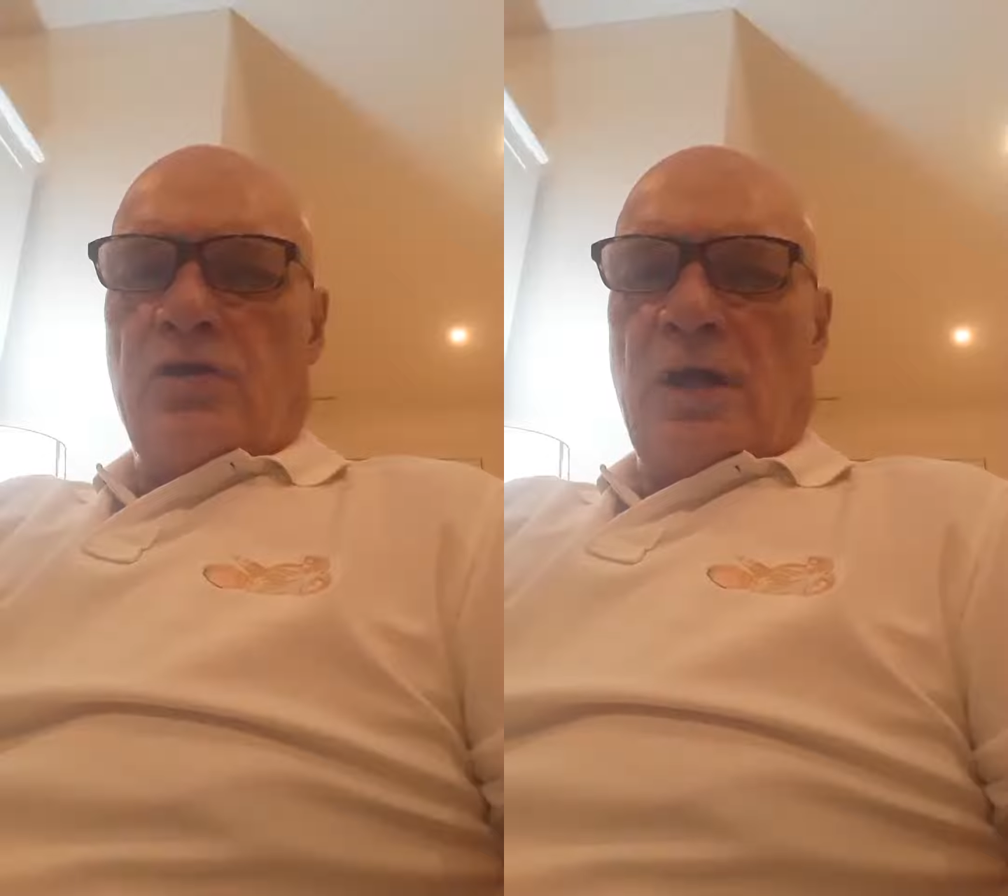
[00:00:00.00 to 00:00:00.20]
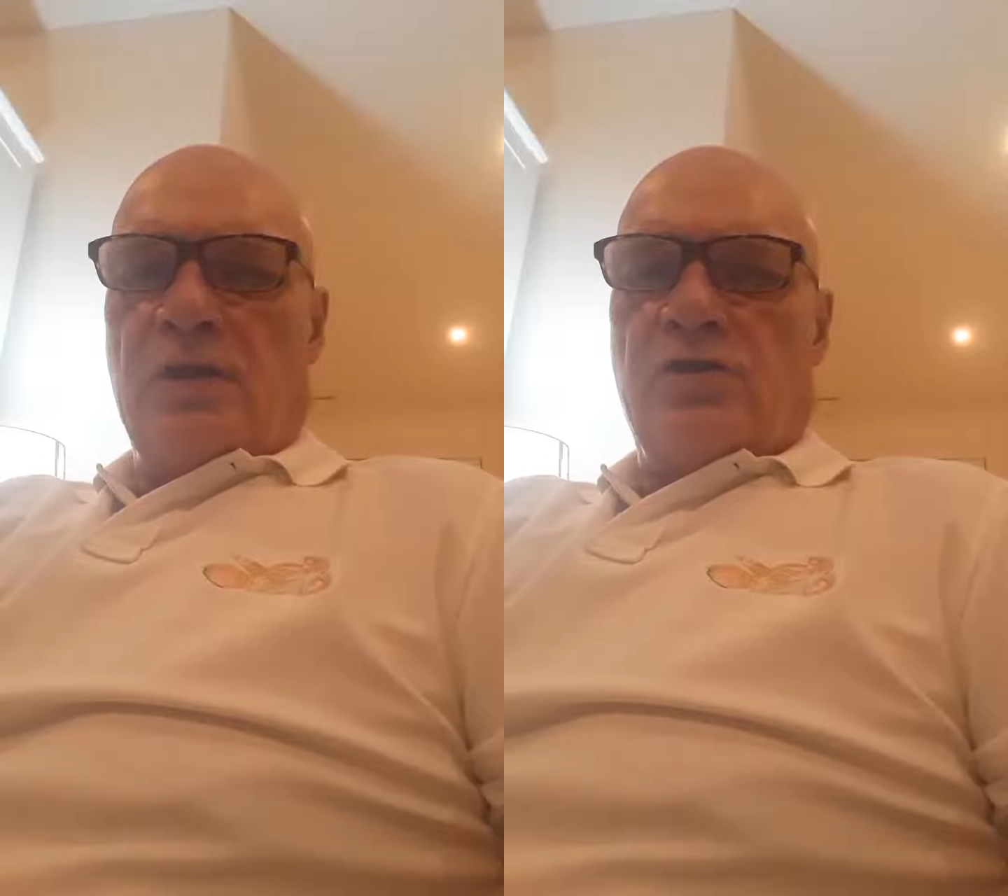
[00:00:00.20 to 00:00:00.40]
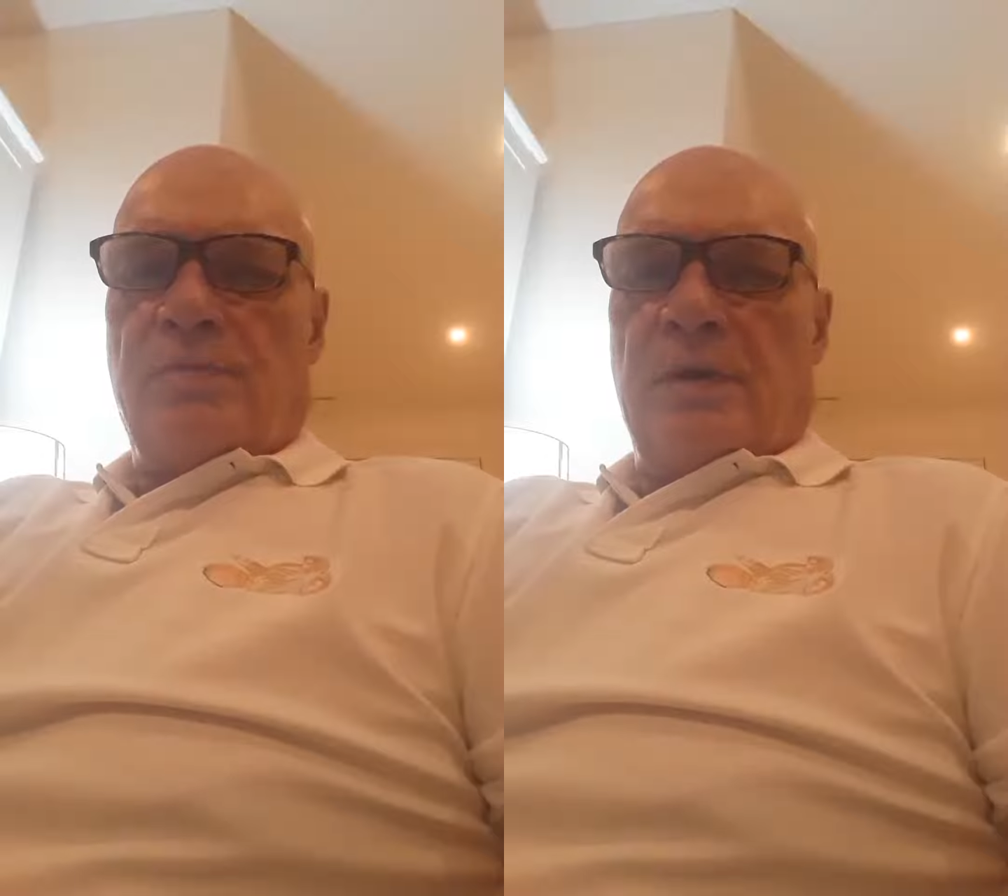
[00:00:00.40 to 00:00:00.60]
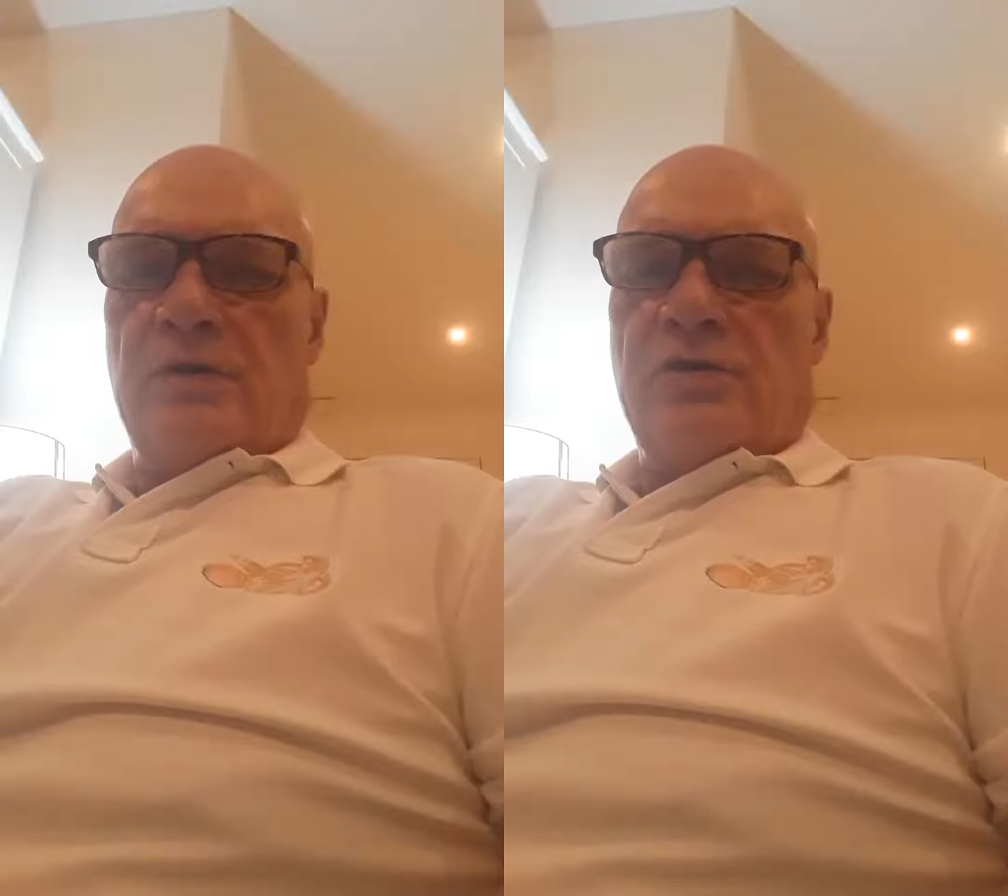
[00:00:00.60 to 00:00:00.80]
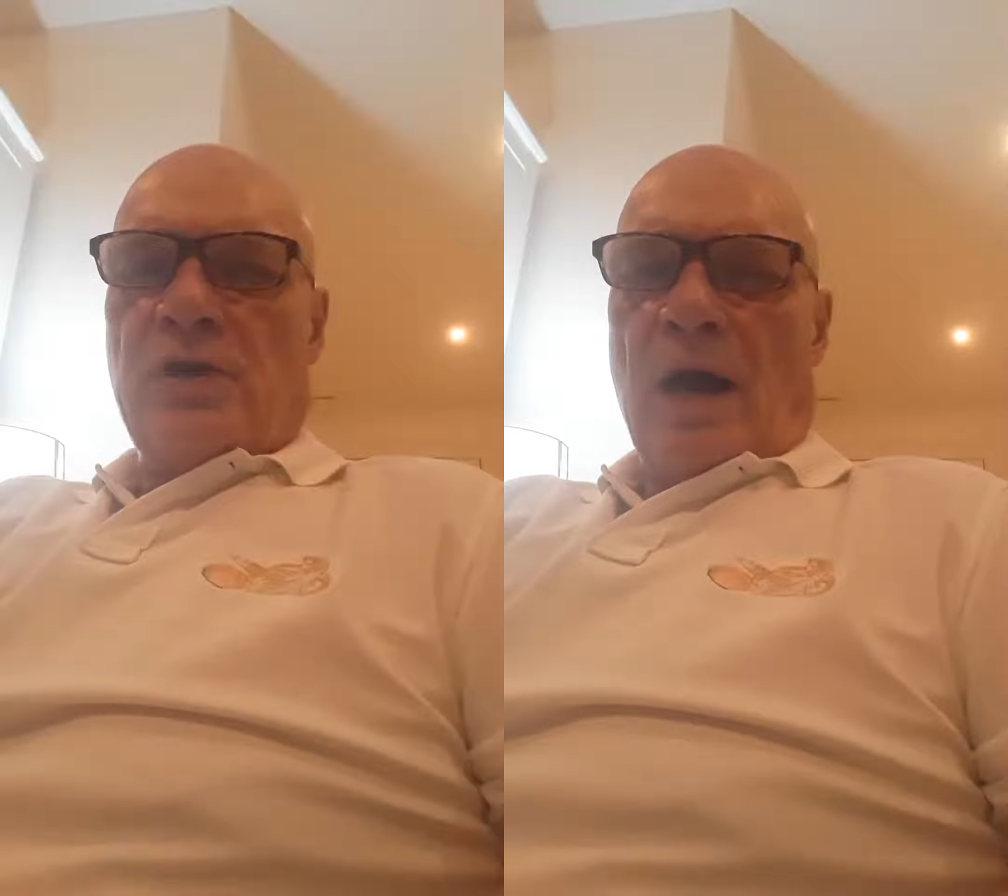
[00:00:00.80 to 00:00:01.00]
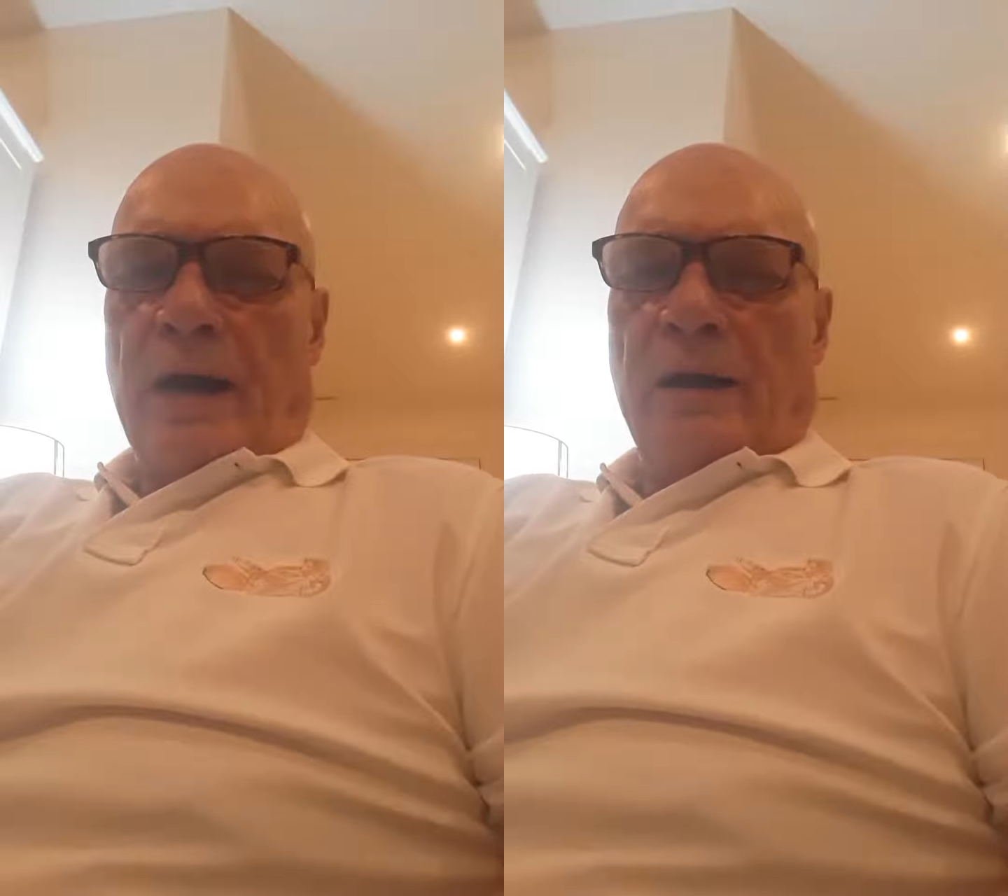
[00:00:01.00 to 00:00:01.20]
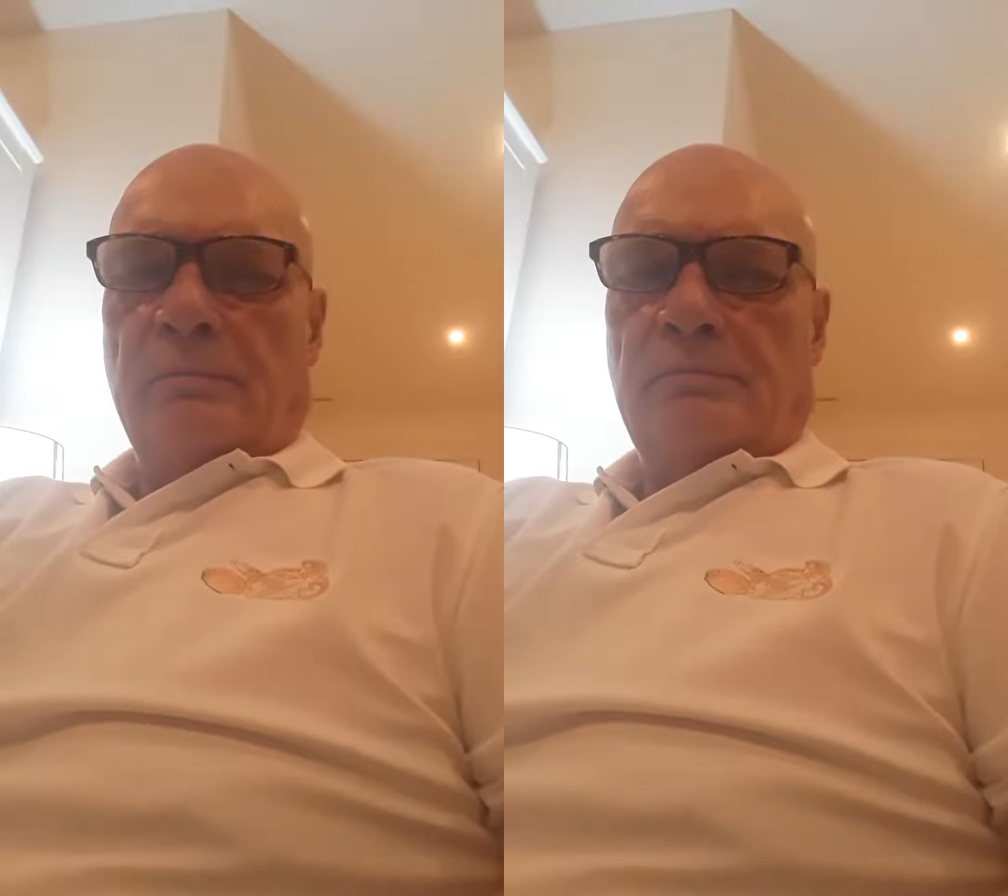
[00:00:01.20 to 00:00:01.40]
Shakespeare's sonnet,